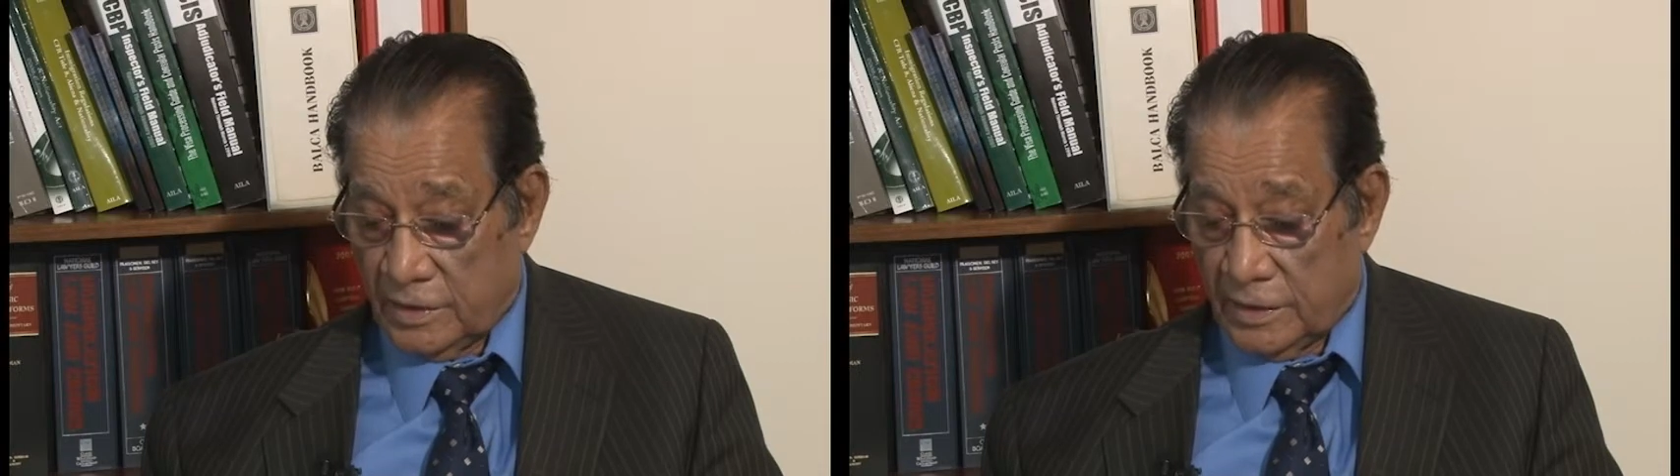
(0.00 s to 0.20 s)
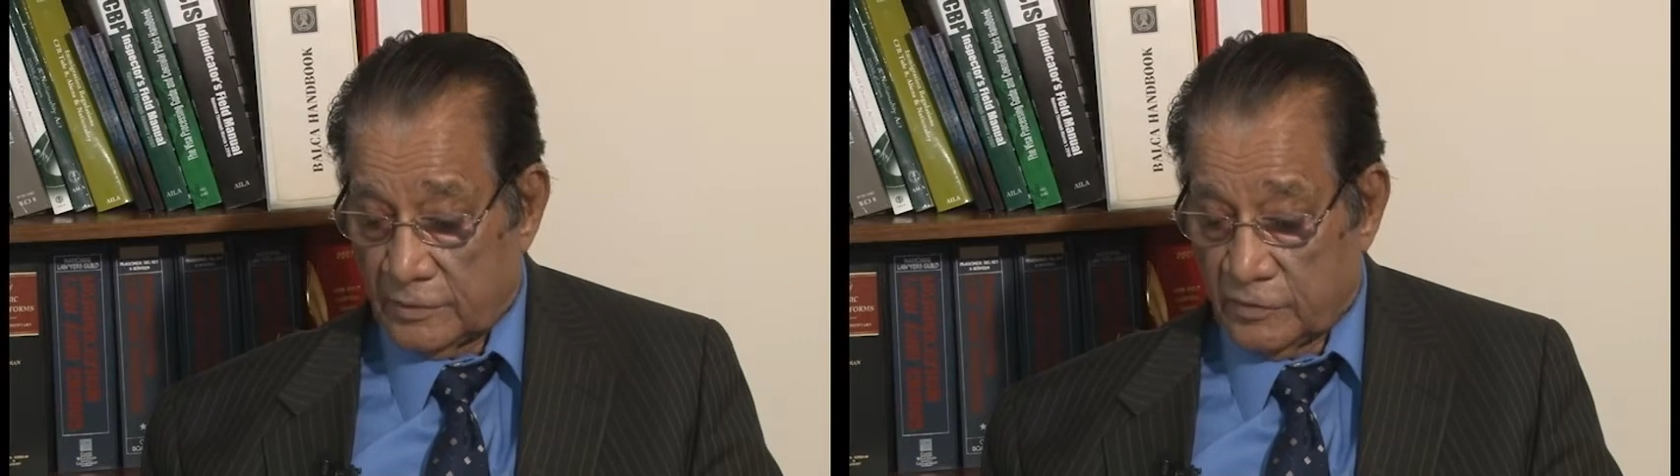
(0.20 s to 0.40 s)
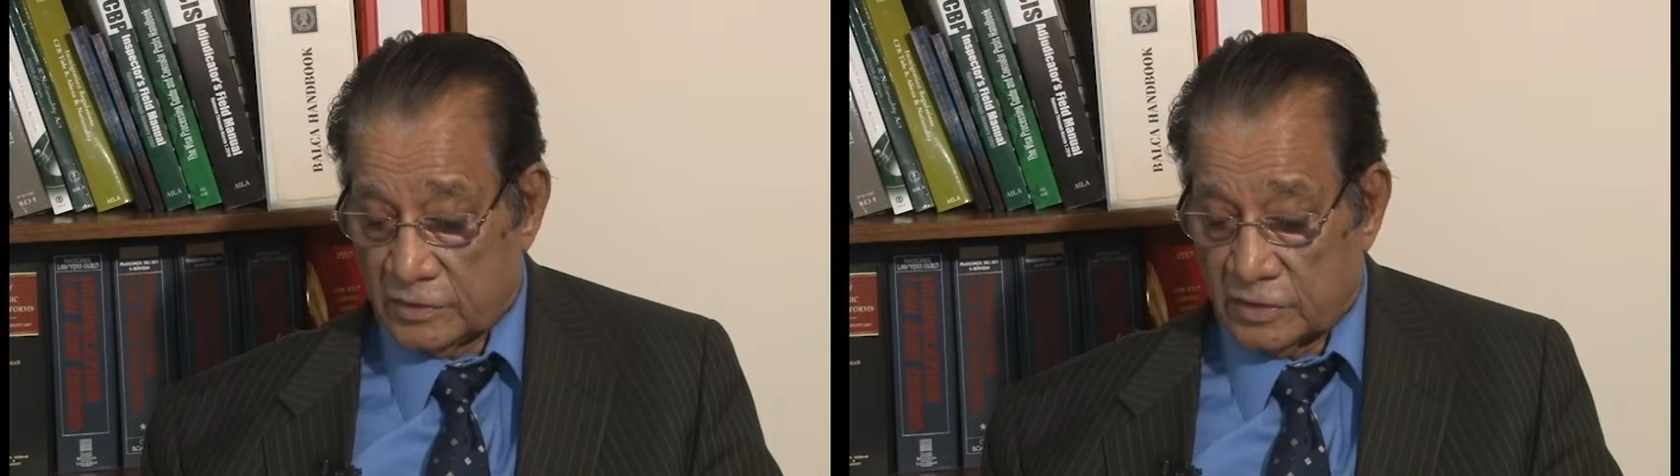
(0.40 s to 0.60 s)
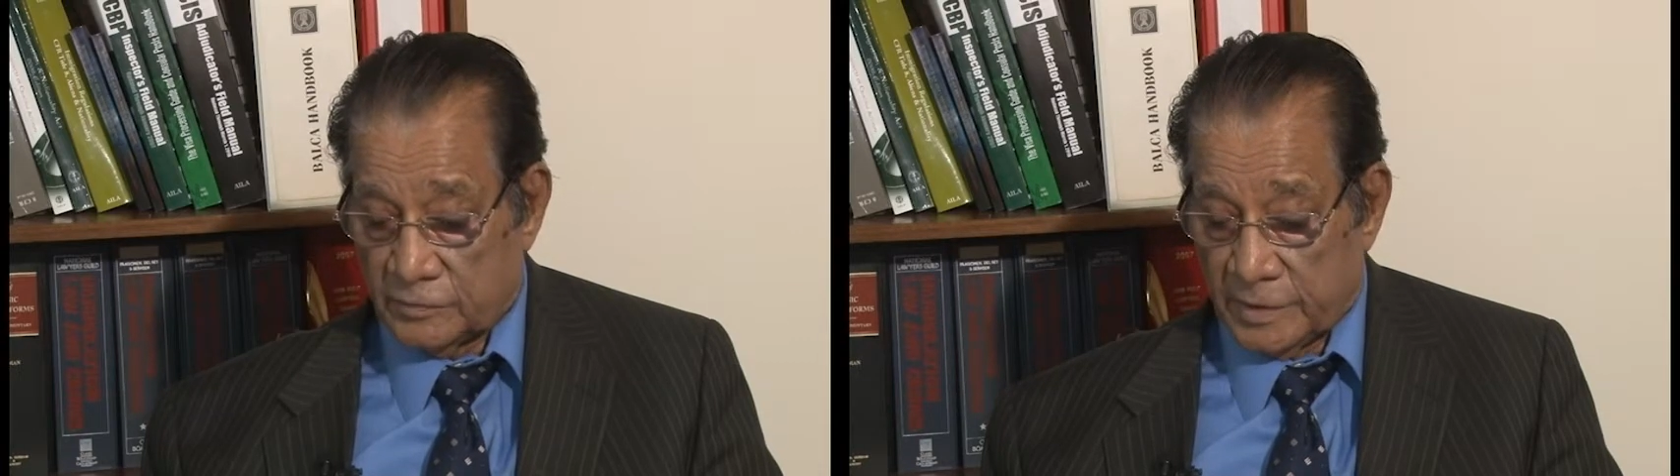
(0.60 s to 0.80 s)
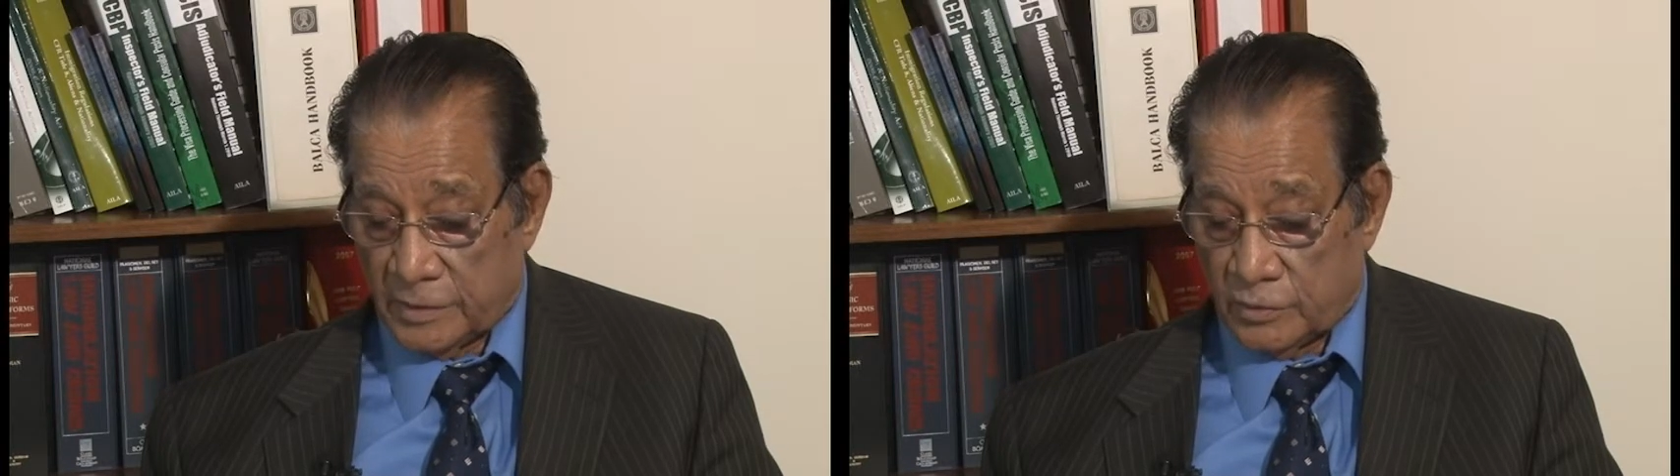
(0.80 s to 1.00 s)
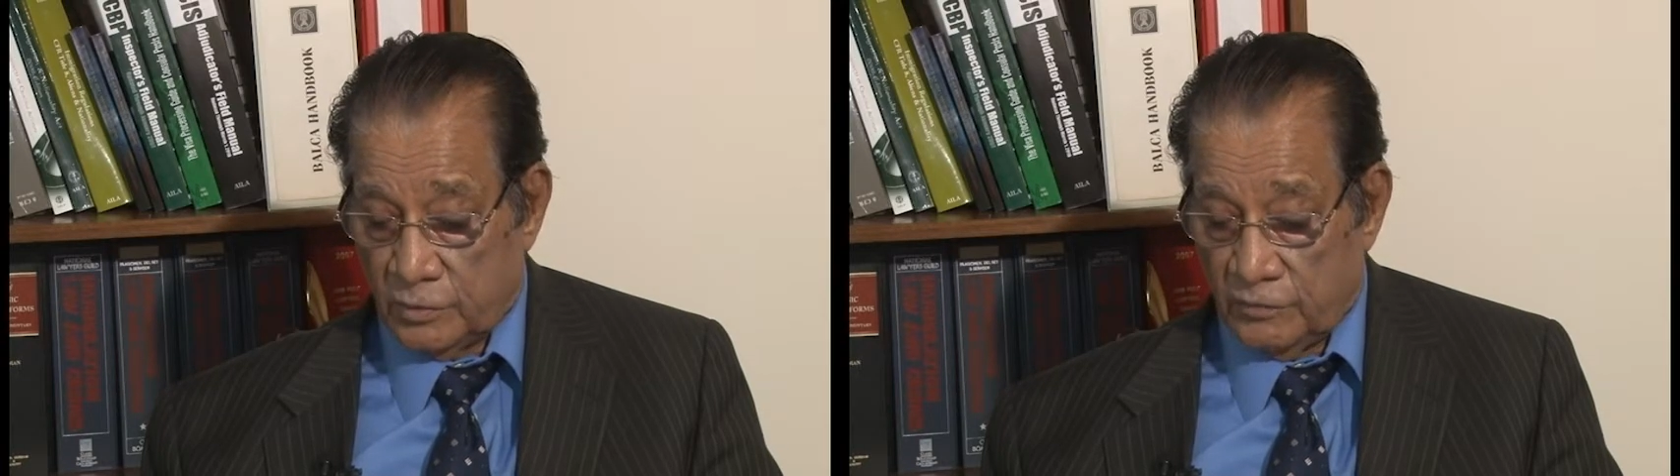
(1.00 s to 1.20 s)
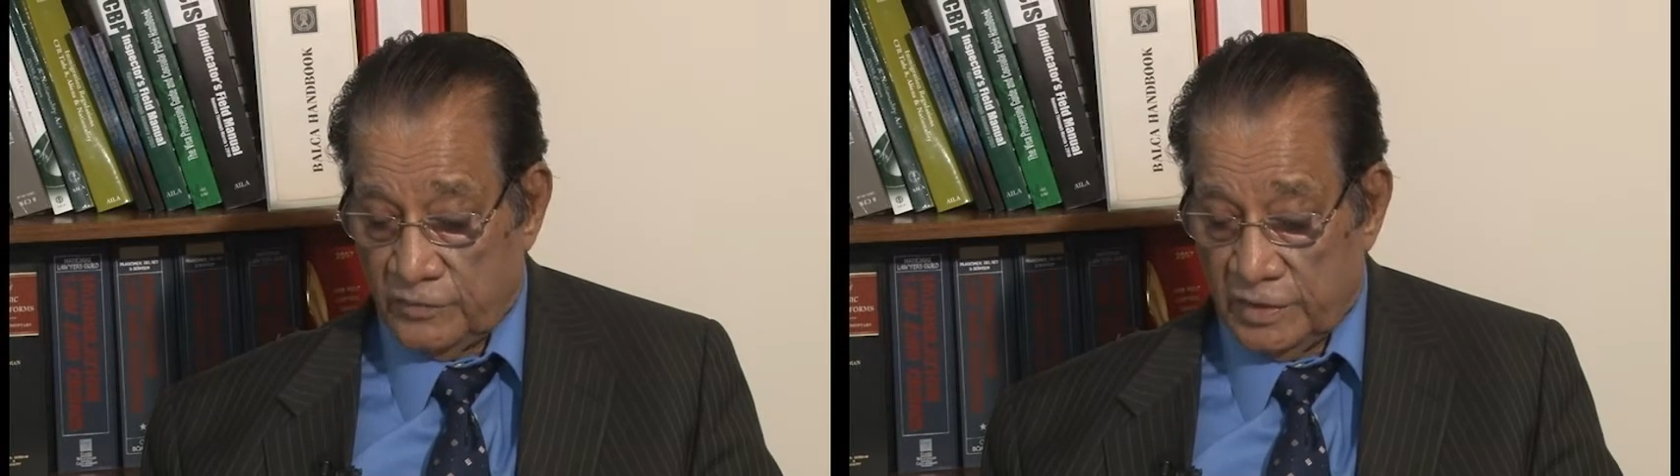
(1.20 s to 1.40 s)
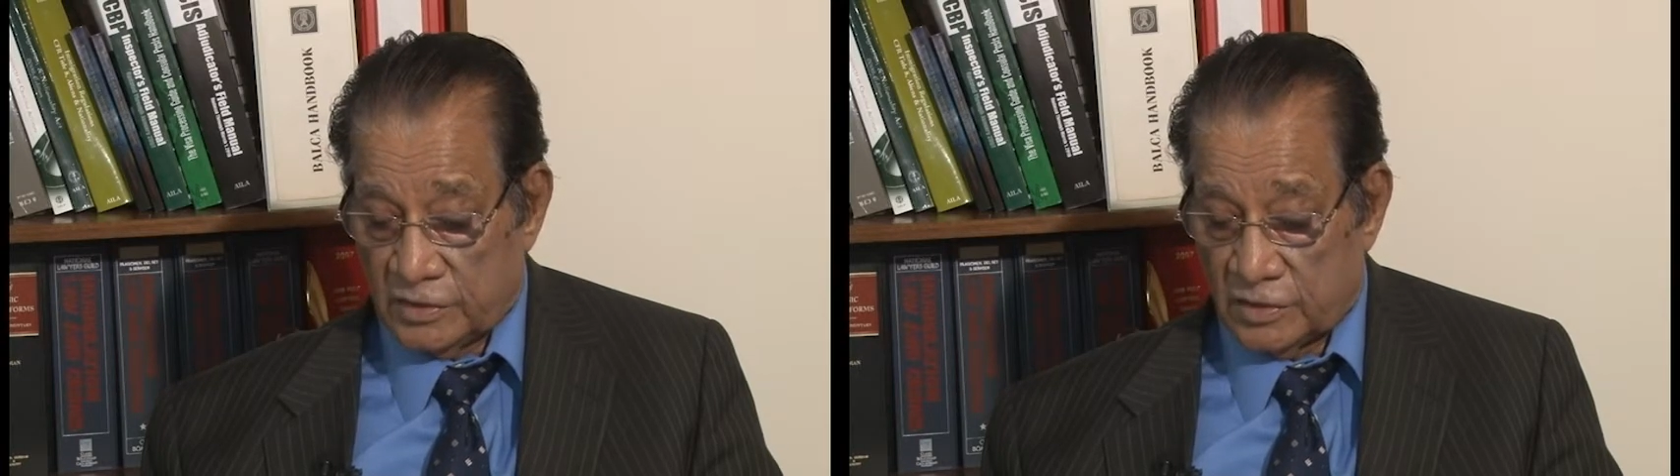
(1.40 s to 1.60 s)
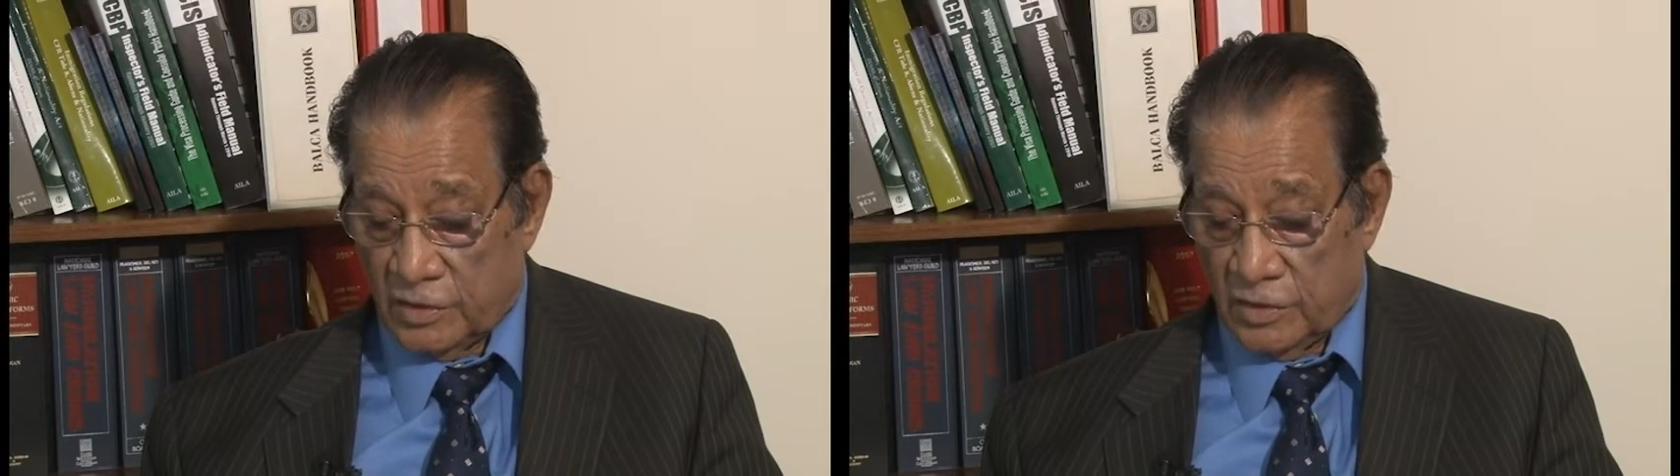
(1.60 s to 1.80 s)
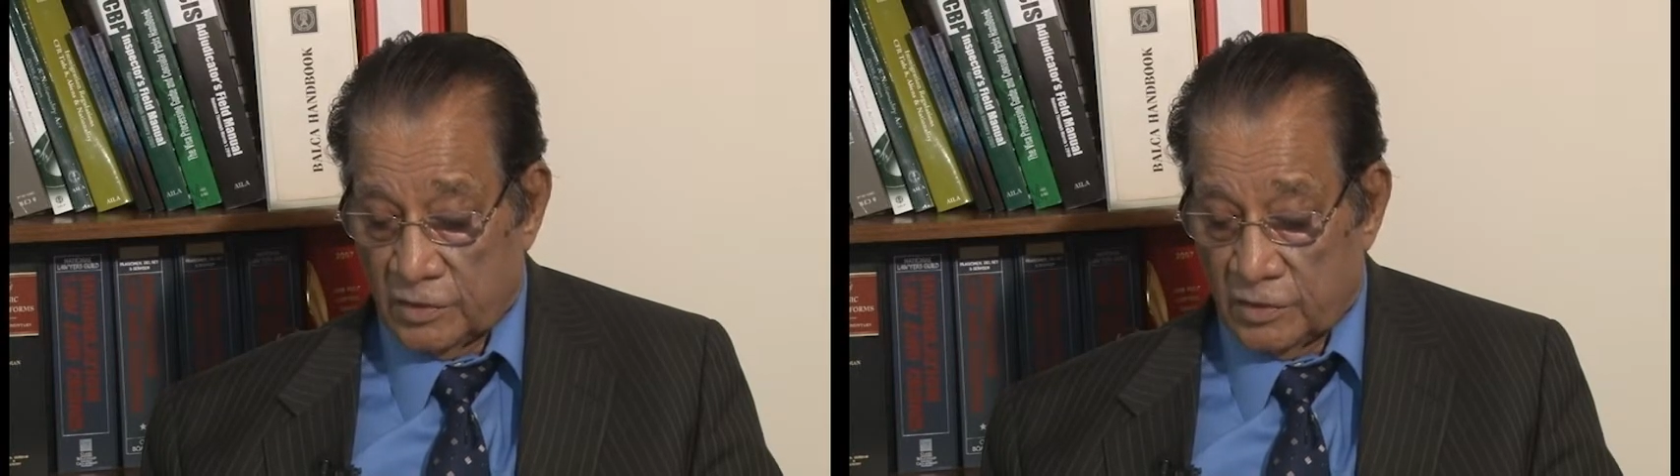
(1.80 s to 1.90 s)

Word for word: advances by 2 weeks